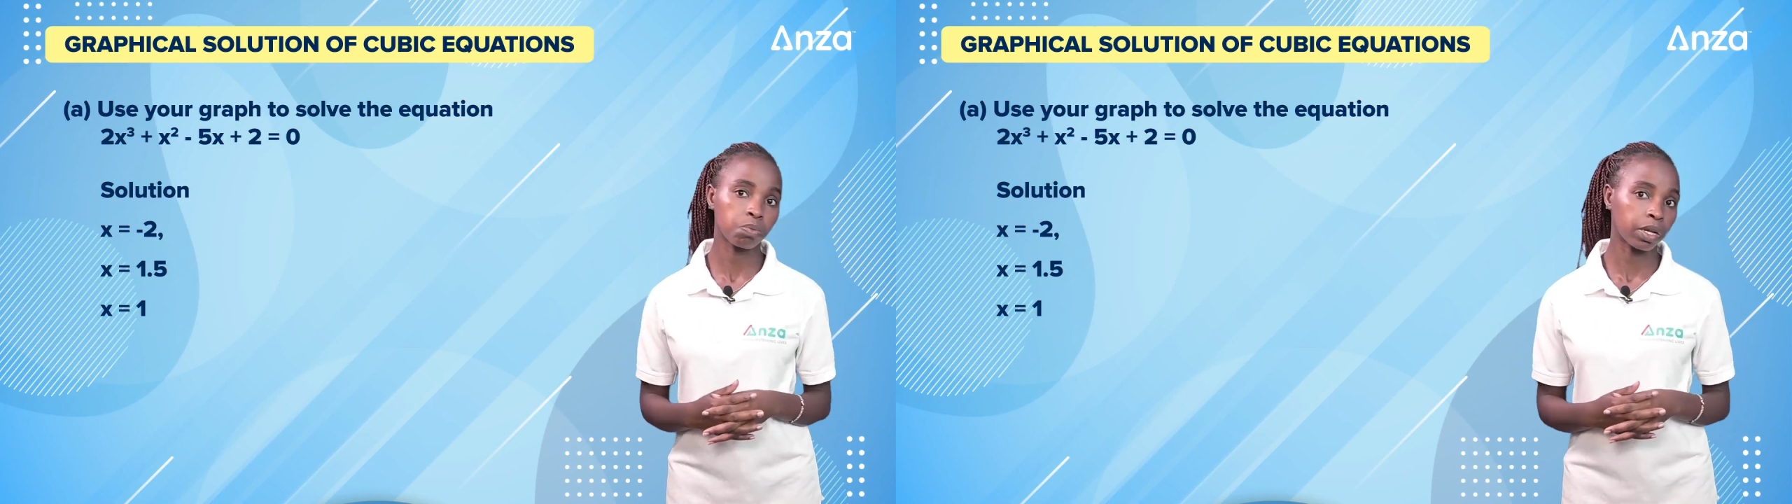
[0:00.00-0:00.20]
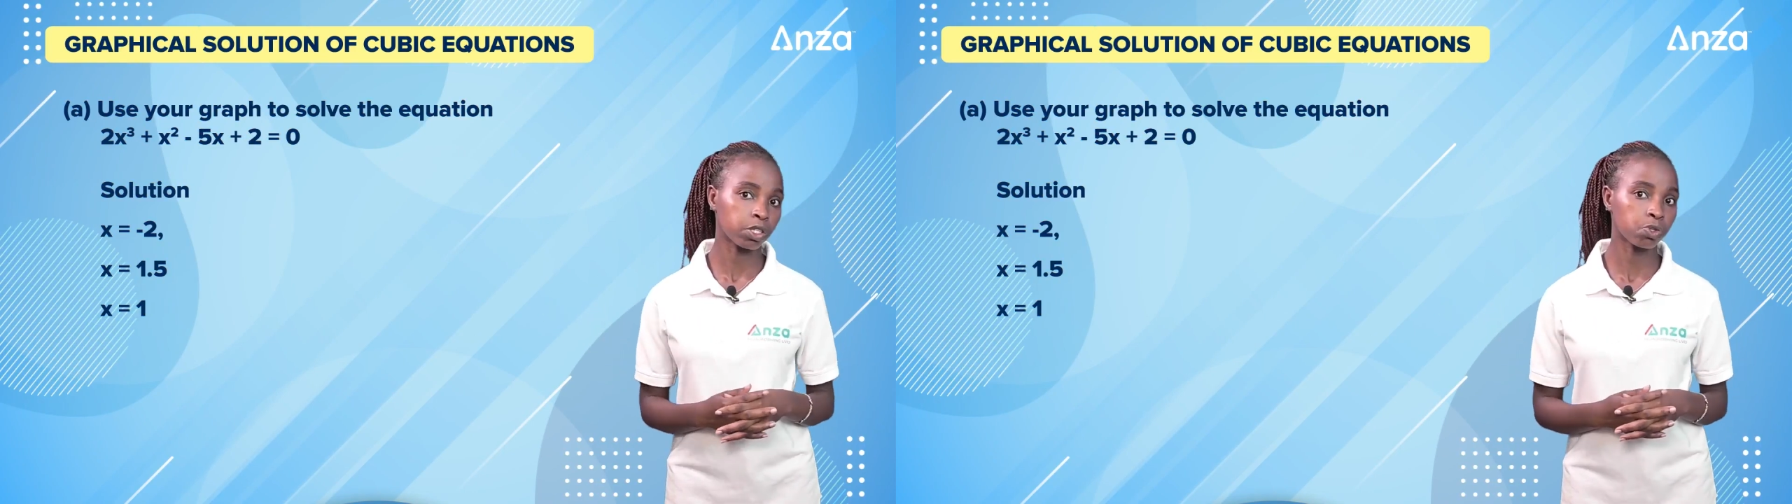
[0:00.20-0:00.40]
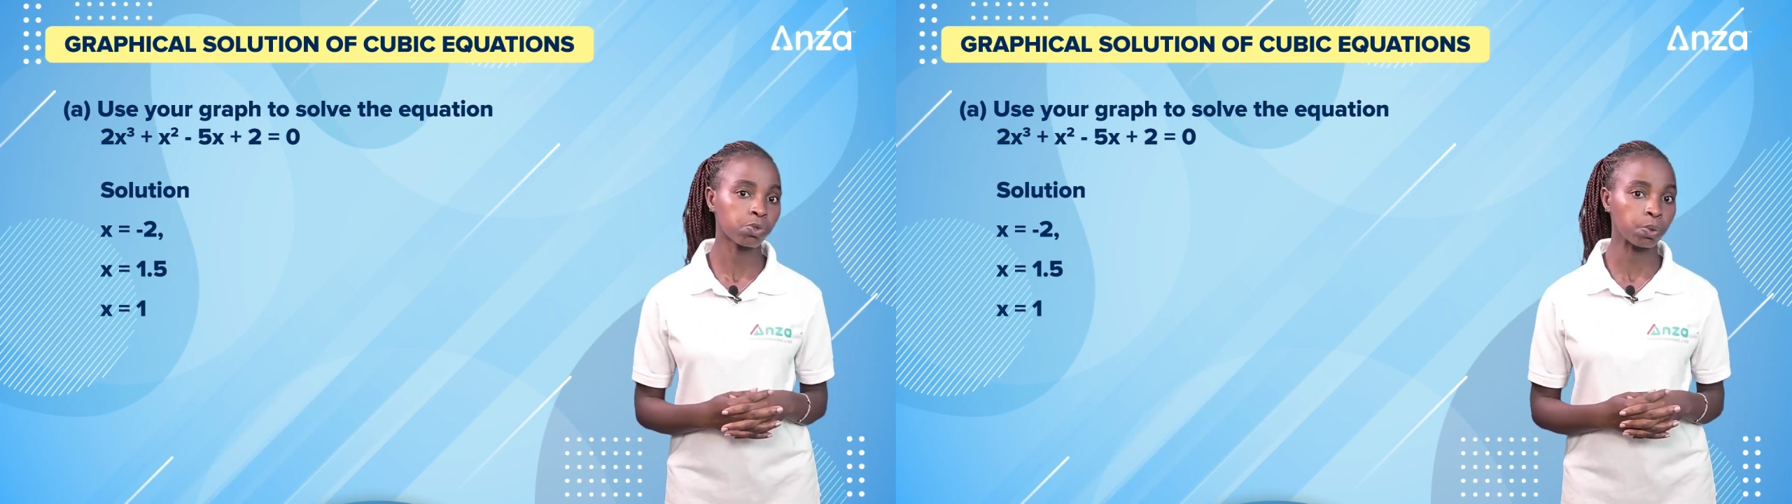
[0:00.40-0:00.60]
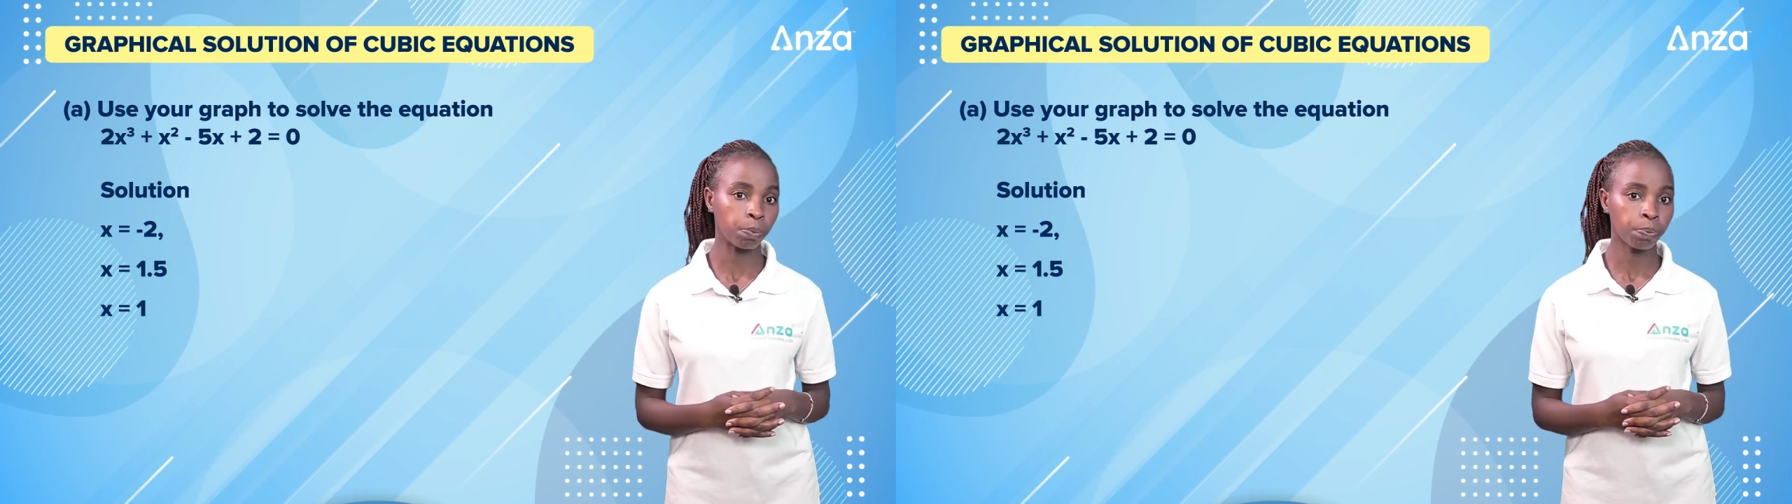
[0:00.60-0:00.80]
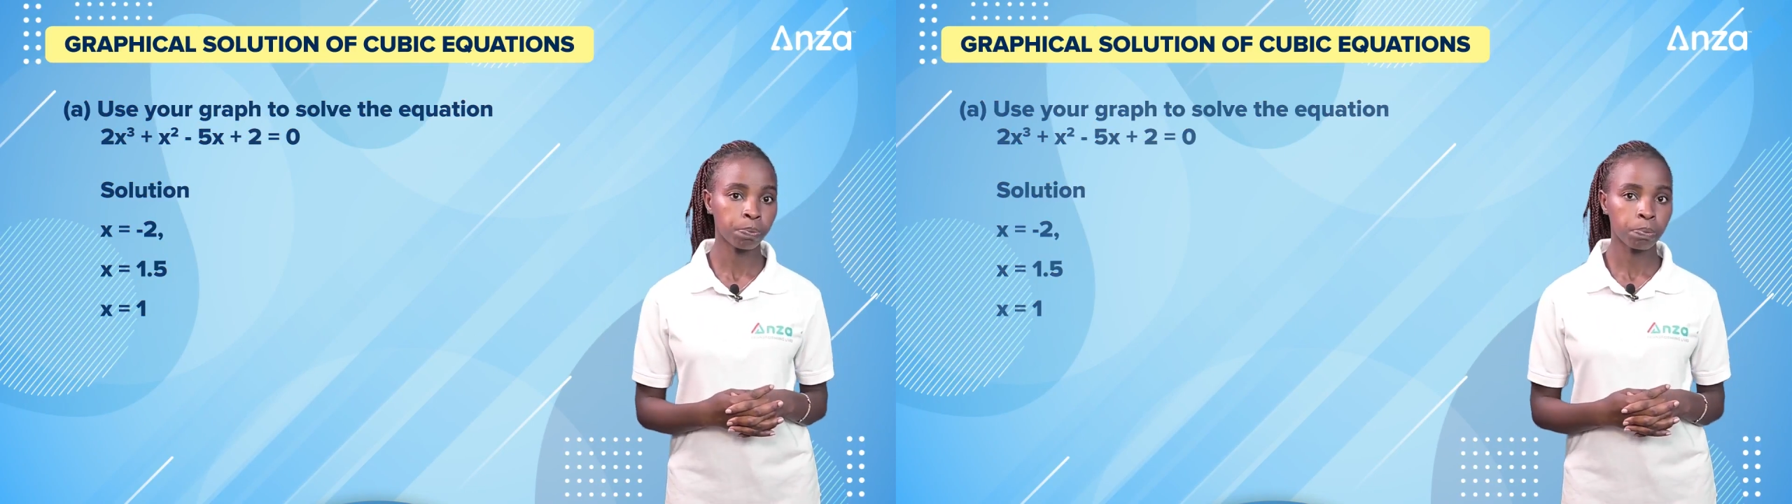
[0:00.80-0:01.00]
plus 2.
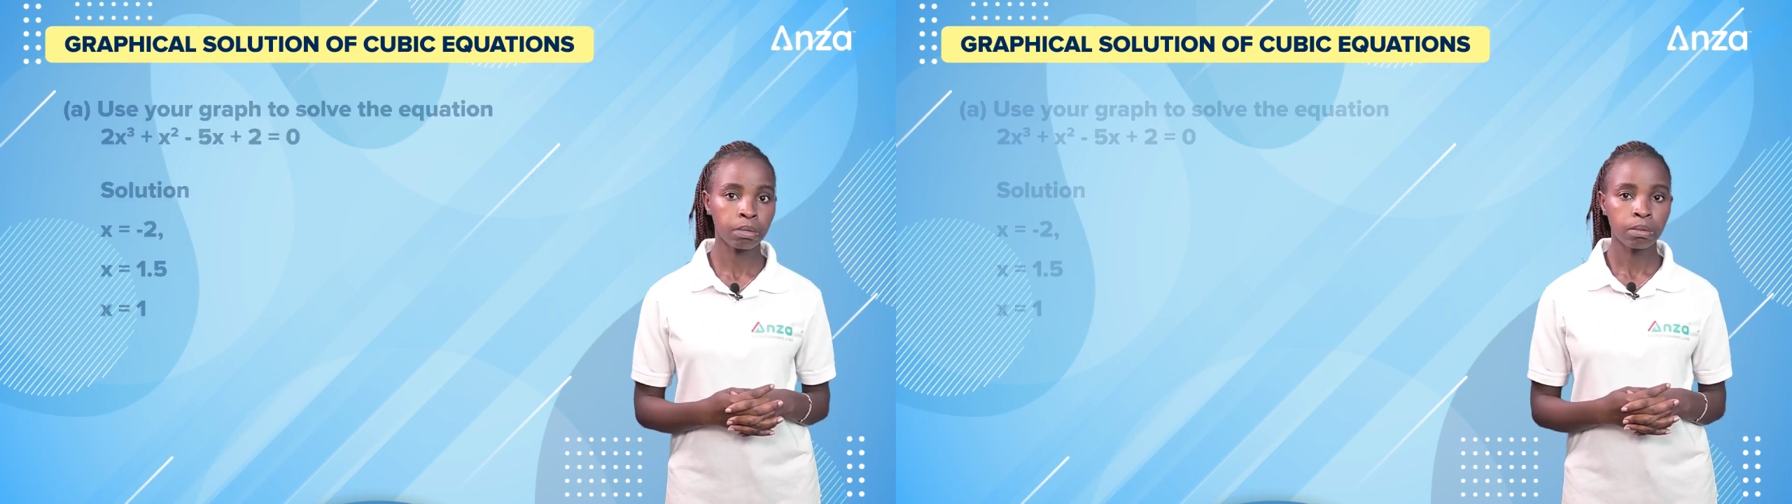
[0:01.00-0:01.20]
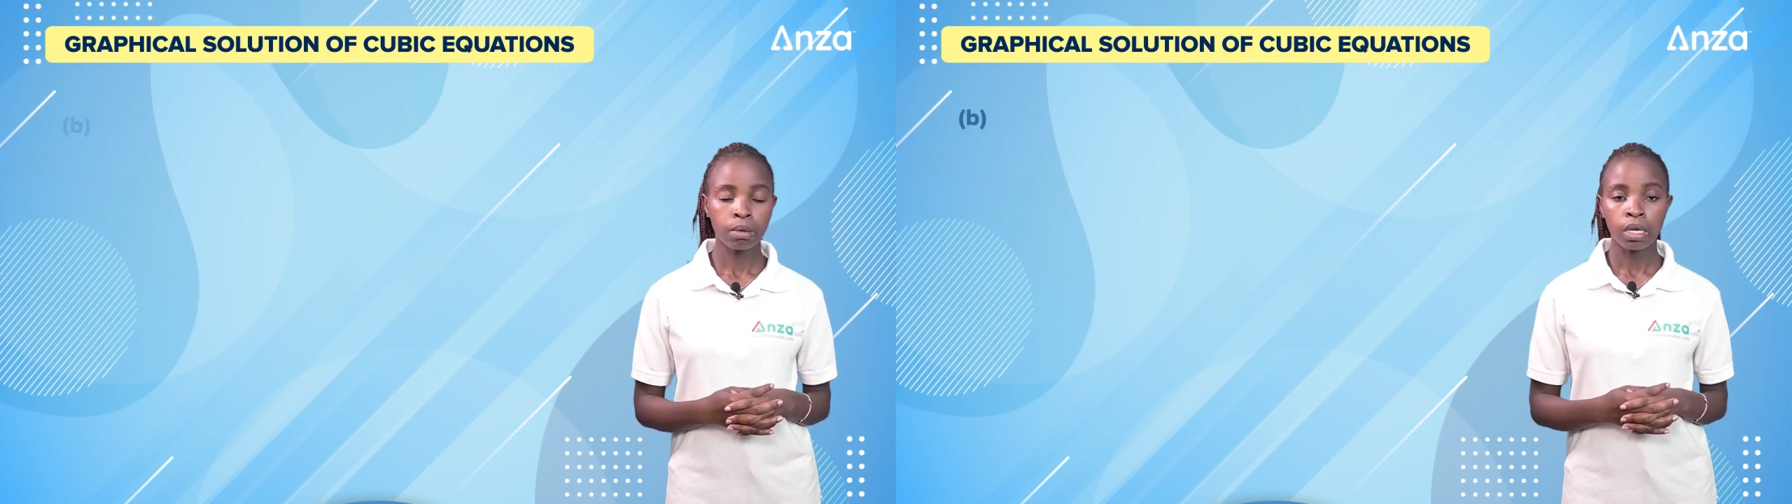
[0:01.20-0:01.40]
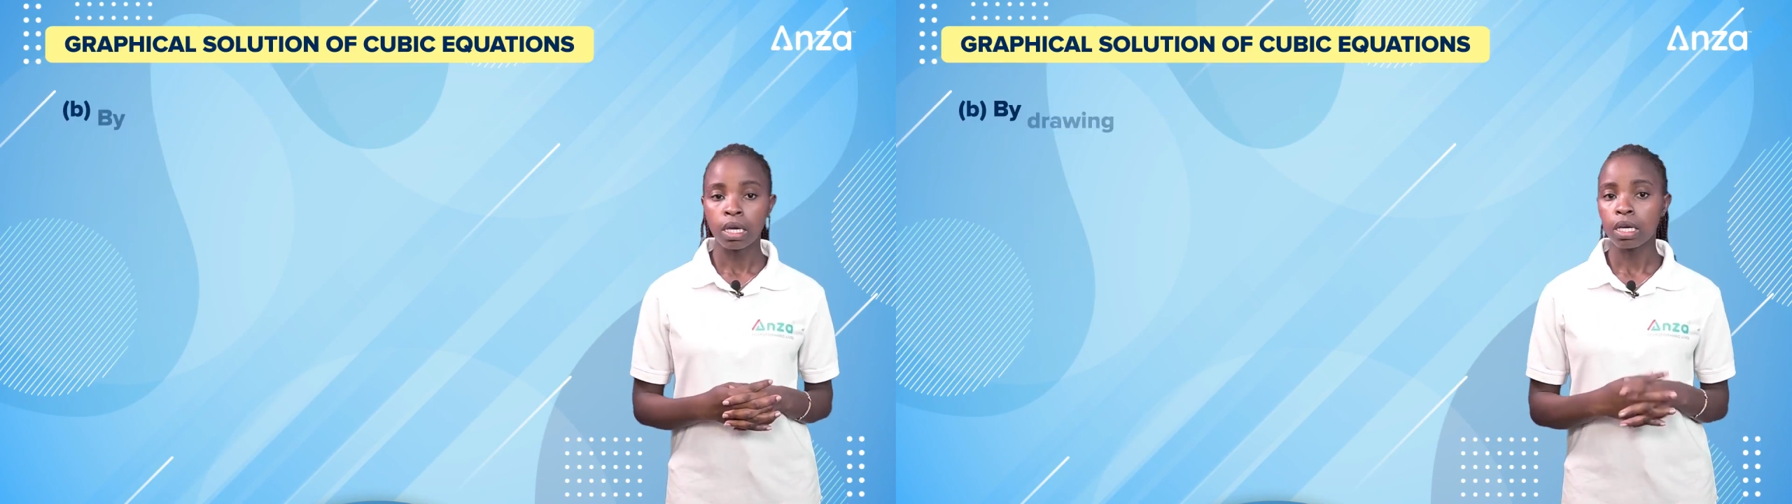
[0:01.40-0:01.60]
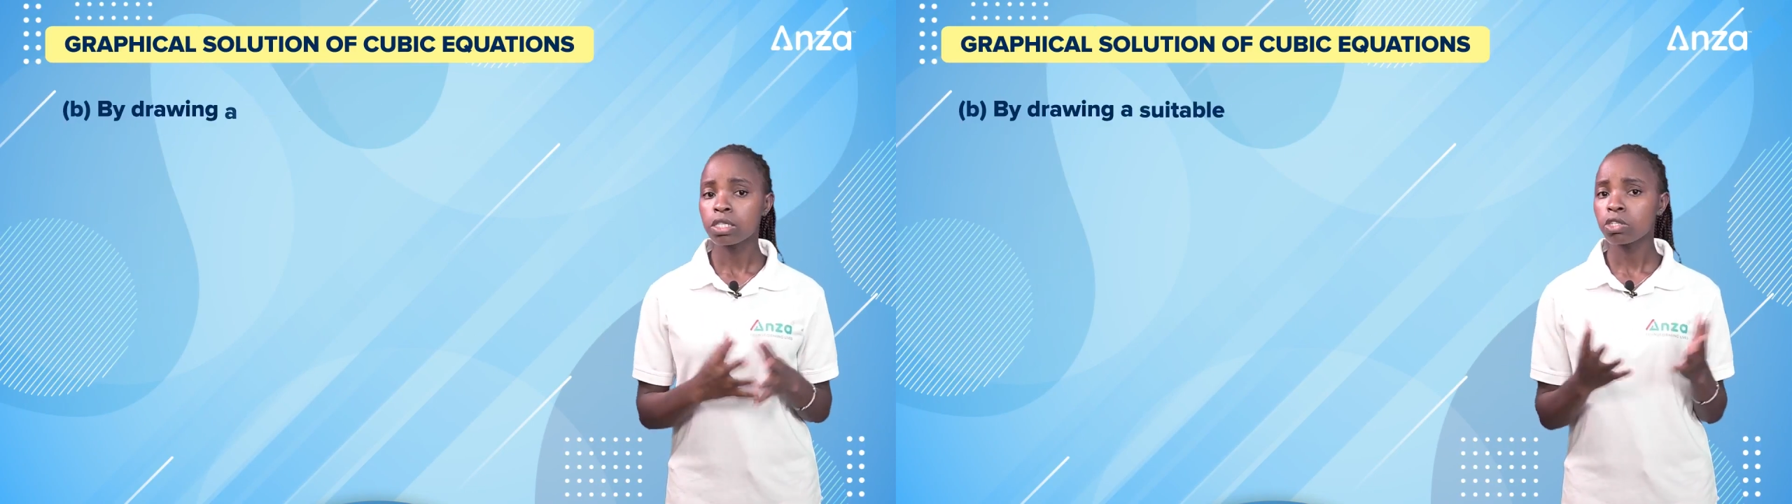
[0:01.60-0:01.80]
In